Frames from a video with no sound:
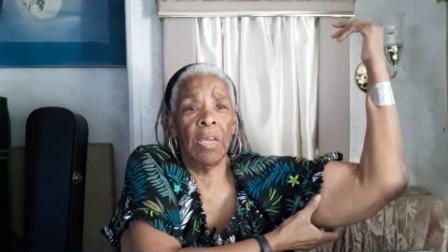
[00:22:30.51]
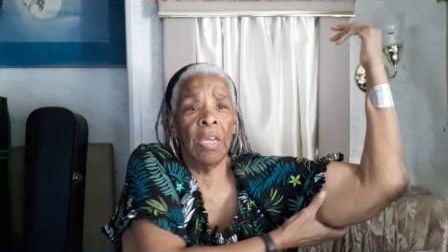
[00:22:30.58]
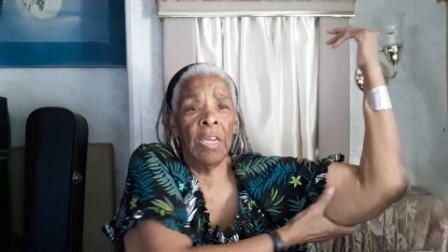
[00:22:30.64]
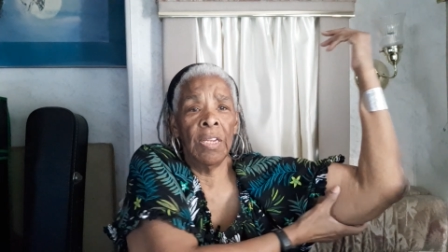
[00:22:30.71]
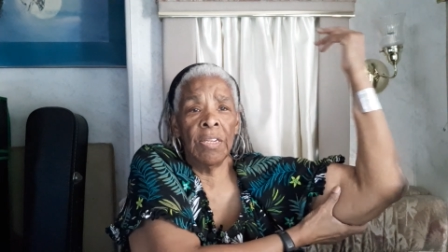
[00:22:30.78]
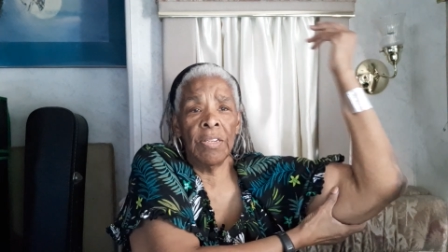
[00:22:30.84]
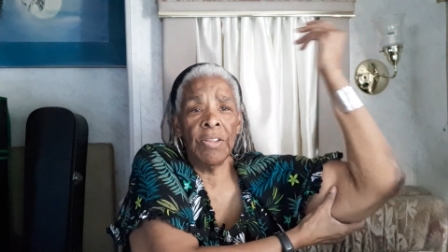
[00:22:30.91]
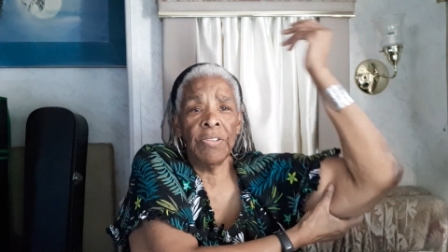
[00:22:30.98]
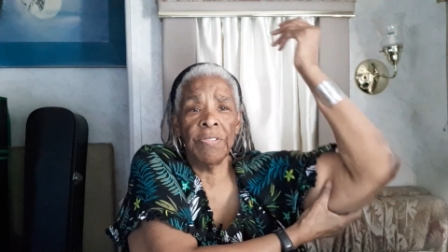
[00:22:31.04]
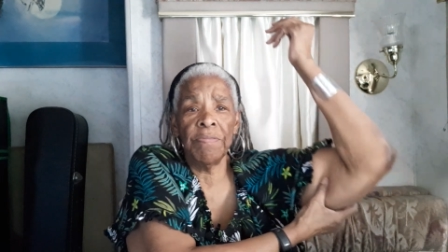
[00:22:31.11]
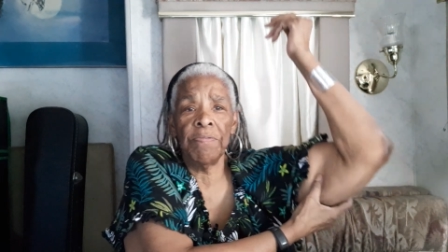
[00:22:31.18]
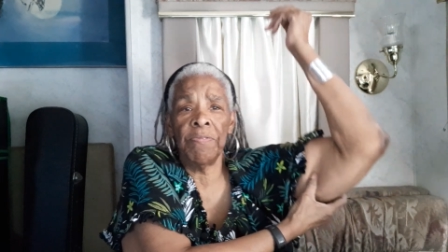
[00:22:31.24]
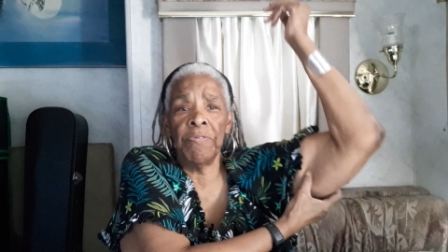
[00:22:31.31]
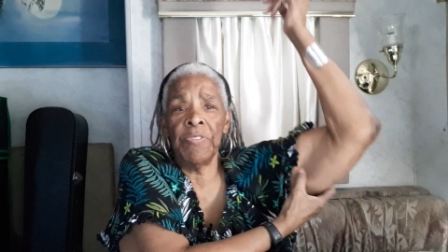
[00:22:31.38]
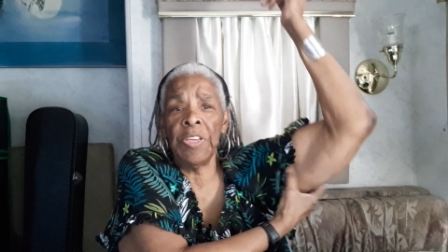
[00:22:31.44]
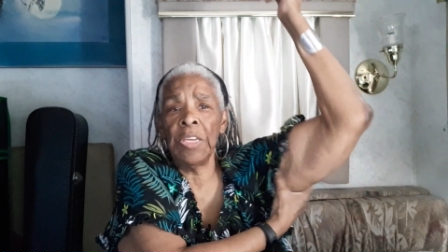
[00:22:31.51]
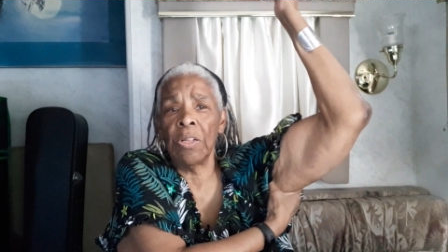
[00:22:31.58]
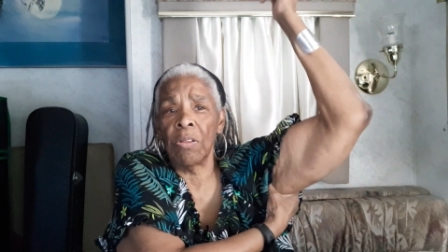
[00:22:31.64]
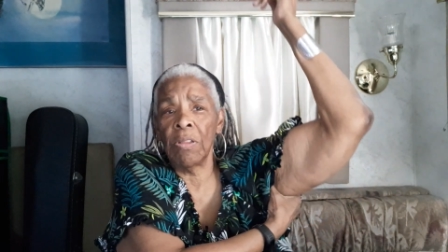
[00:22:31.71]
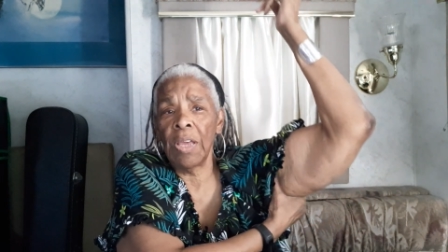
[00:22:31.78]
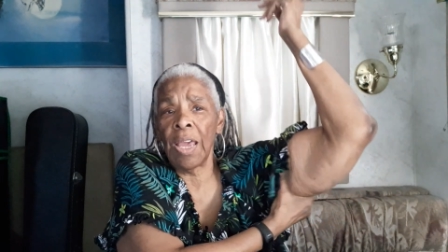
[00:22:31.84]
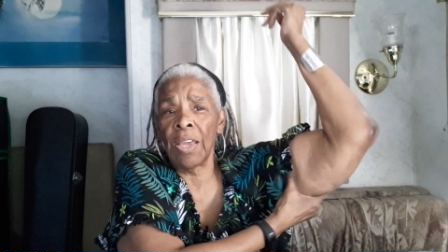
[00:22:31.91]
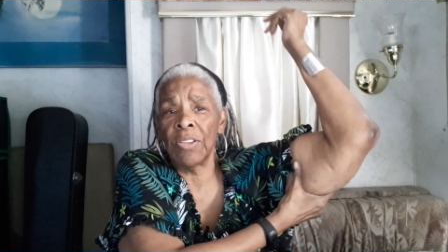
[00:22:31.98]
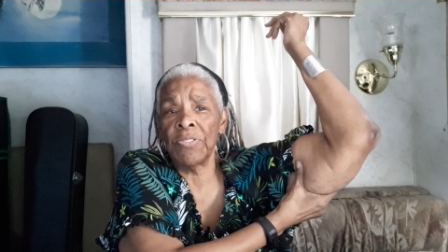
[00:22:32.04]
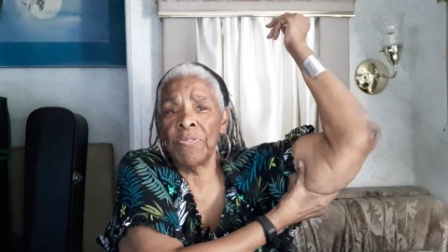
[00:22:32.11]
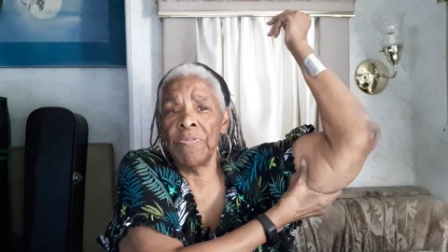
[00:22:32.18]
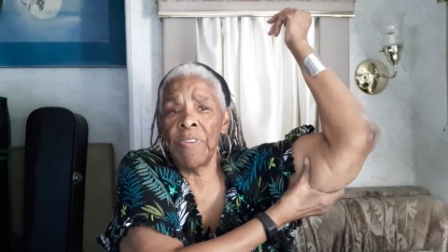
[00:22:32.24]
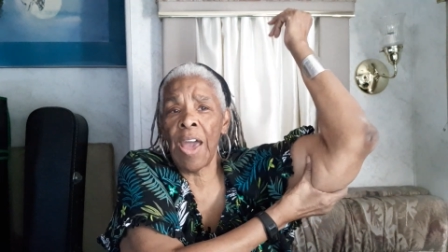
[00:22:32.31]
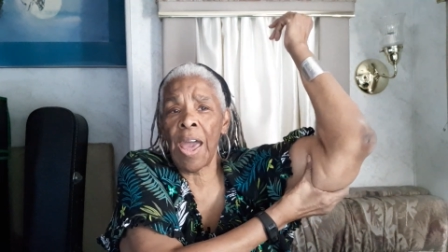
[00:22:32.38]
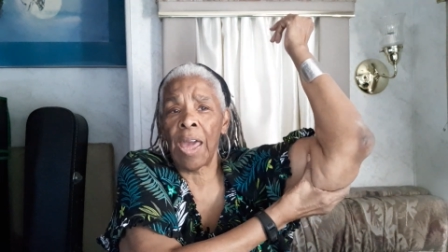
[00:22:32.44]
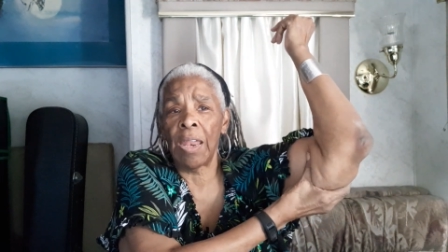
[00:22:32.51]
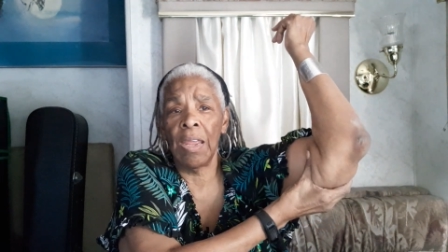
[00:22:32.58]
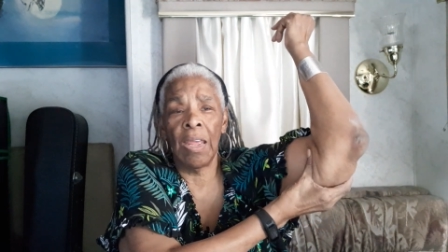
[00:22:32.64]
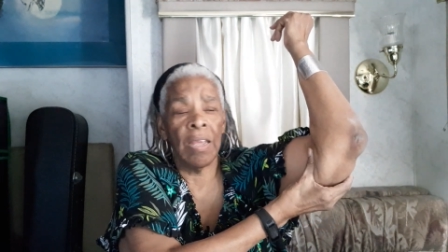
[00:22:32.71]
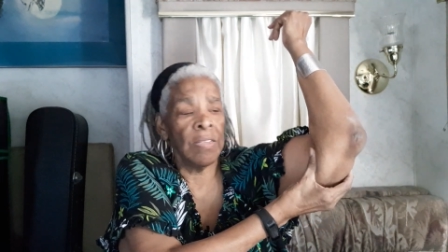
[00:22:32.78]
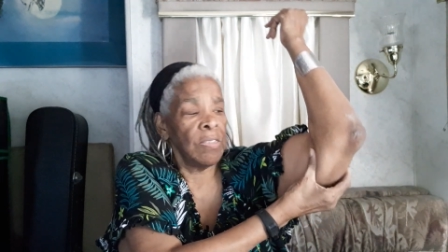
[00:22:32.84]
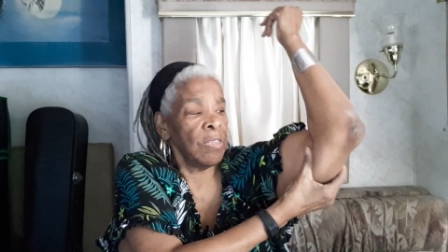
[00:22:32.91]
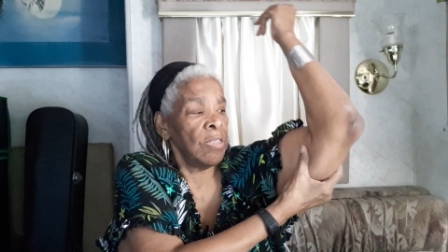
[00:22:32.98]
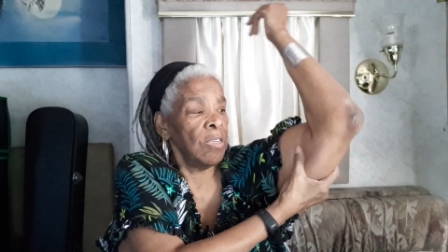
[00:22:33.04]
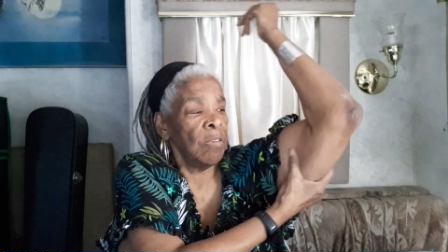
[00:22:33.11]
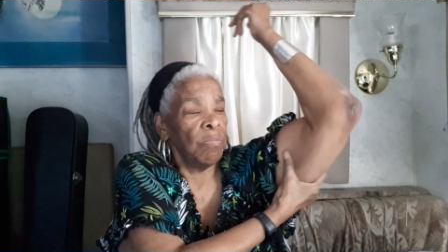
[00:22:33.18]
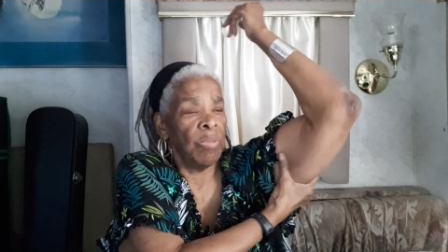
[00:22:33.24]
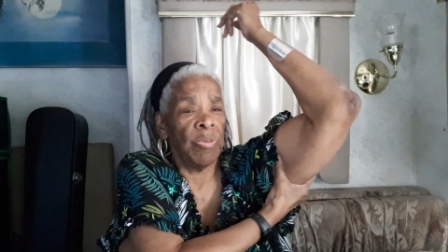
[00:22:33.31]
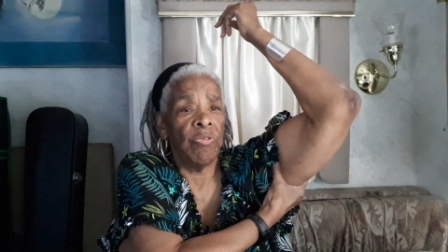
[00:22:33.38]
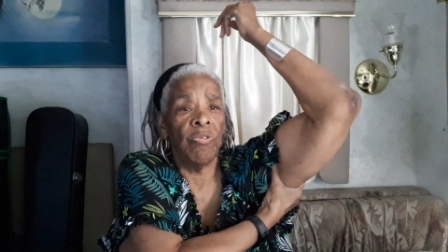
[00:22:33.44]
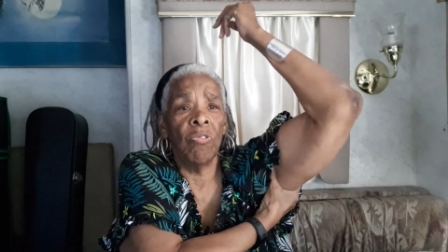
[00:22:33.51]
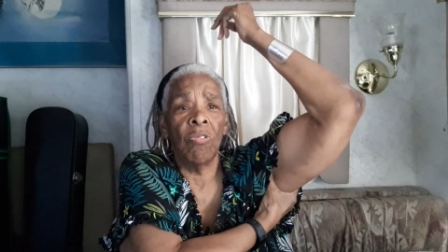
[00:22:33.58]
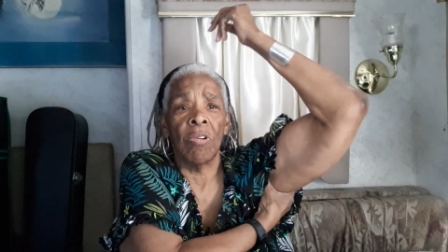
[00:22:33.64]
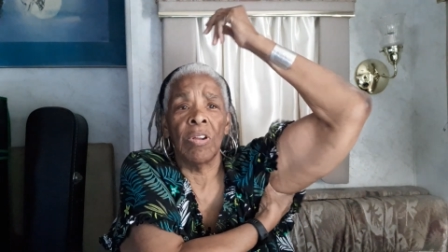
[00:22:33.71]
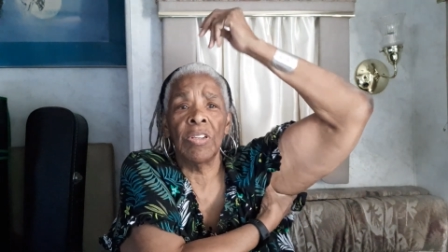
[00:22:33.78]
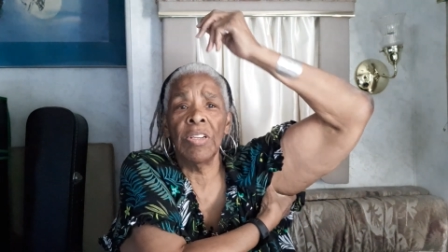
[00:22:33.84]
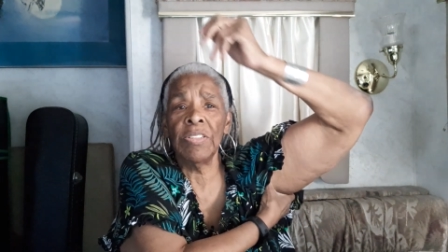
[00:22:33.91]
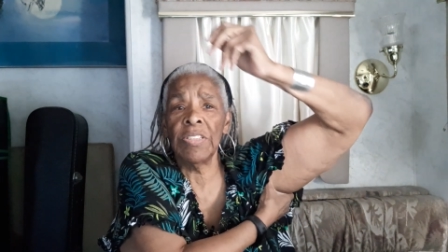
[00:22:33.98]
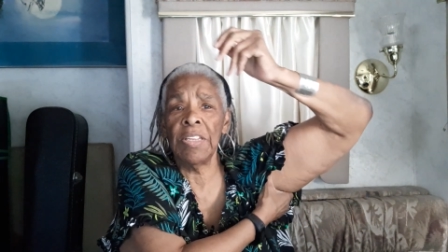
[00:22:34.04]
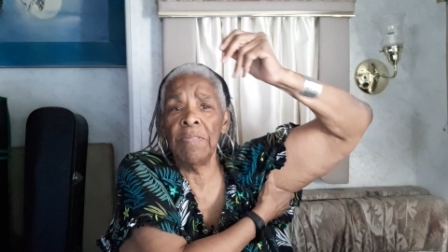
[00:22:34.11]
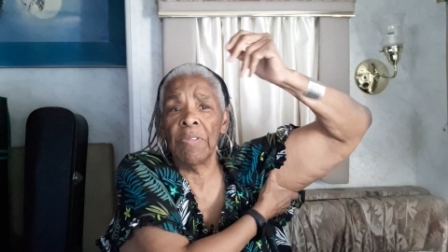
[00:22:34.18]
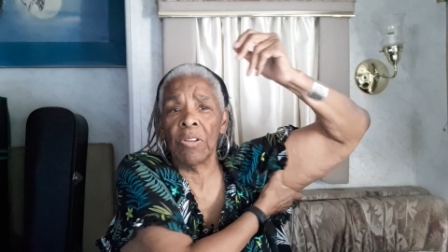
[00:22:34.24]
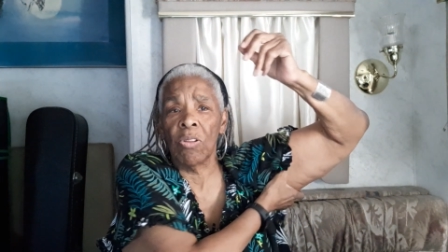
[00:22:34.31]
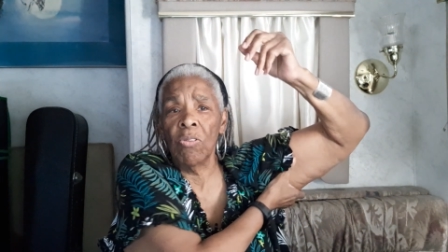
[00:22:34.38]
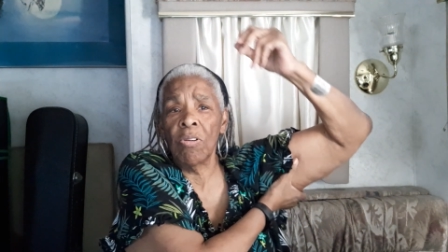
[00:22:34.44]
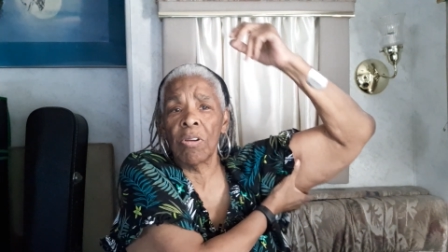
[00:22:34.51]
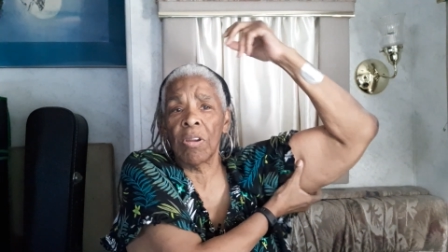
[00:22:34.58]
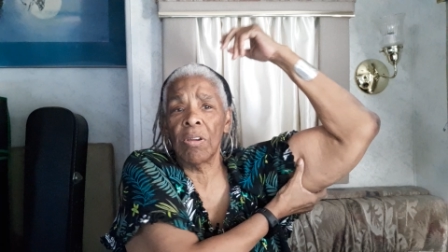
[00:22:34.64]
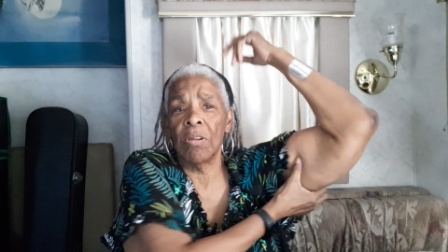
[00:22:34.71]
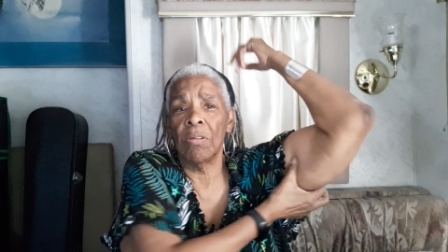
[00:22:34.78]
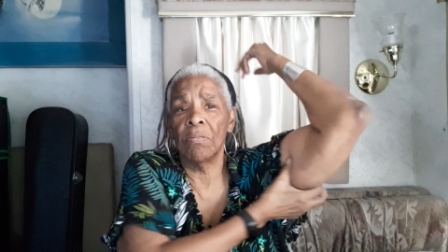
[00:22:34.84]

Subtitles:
It doesn't feel as fat as it did before. It doesn't even look,